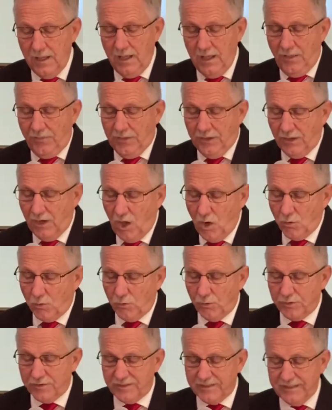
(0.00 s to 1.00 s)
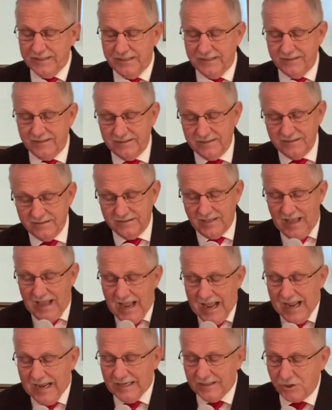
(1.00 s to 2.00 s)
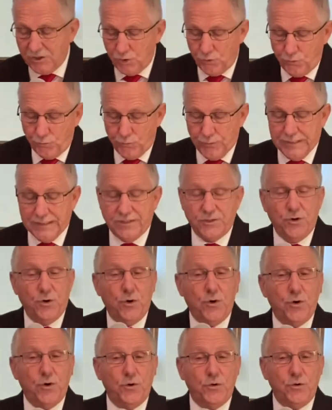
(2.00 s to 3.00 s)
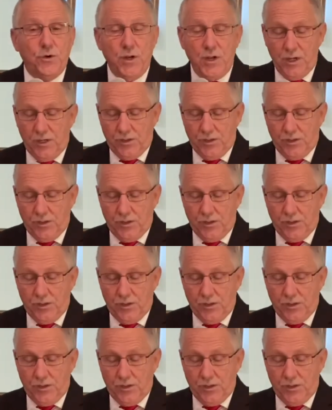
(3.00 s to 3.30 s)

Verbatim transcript: The local citizens had to return